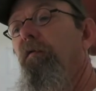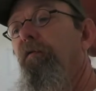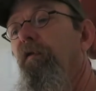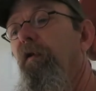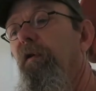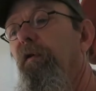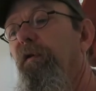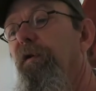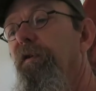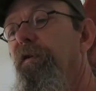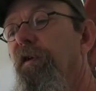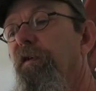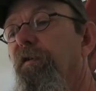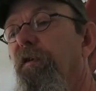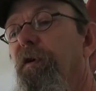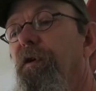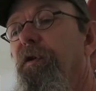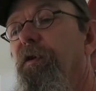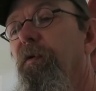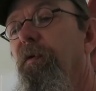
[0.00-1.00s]
fillers. It's
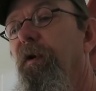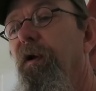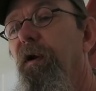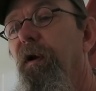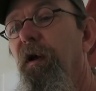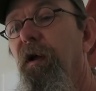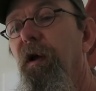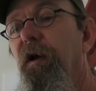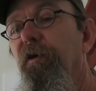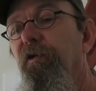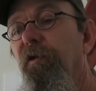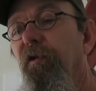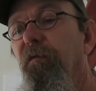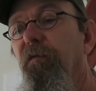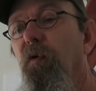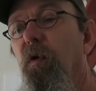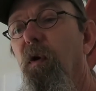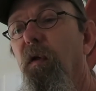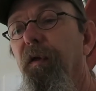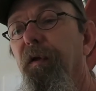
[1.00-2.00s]
also an indication of
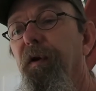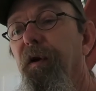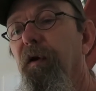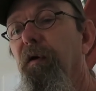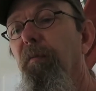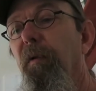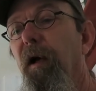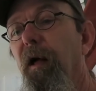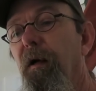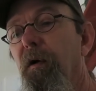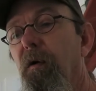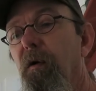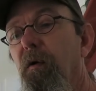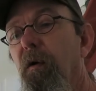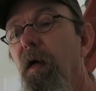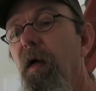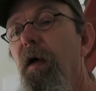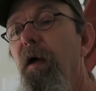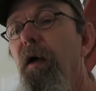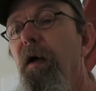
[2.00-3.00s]
quality tobacco.
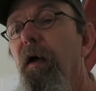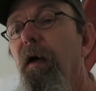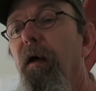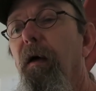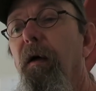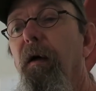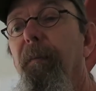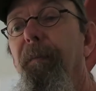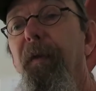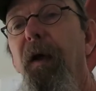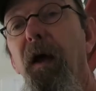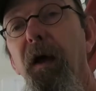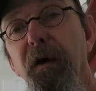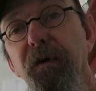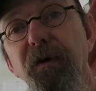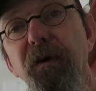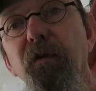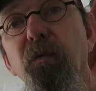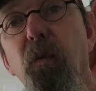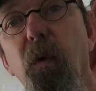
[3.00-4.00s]
Um, the ash
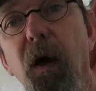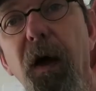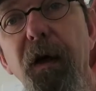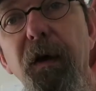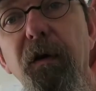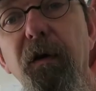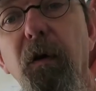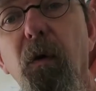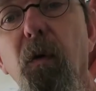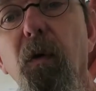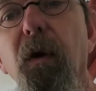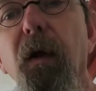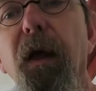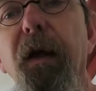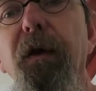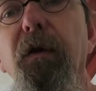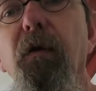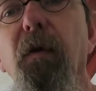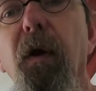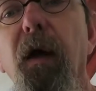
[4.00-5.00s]
is white or
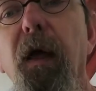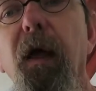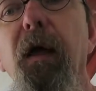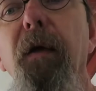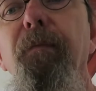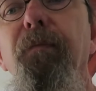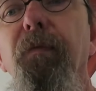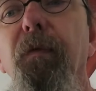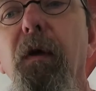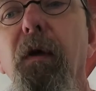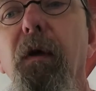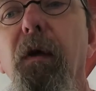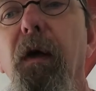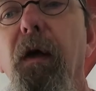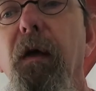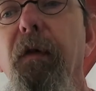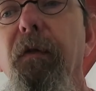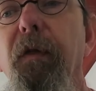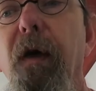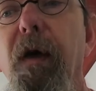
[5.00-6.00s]
light gray,
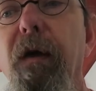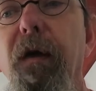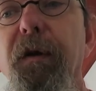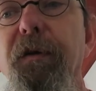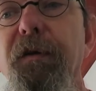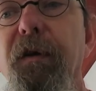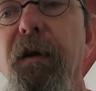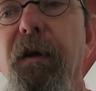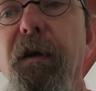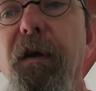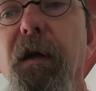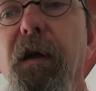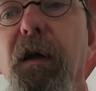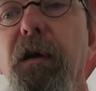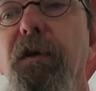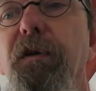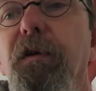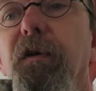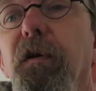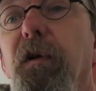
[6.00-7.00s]
and that is an
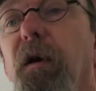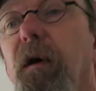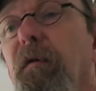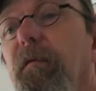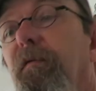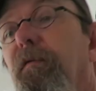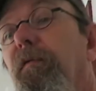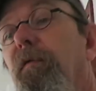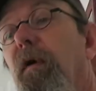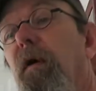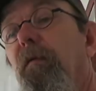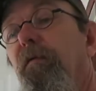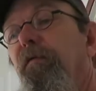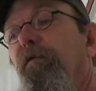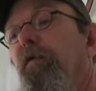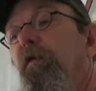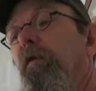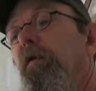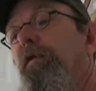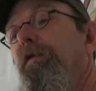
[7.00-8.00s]
indication of, of
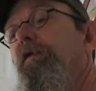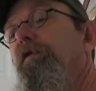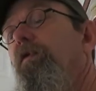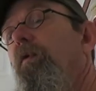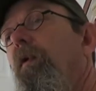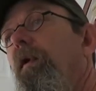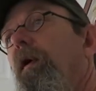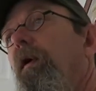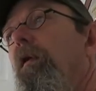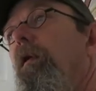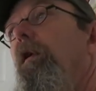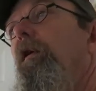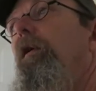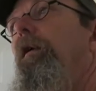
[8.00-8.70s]
fertile soil.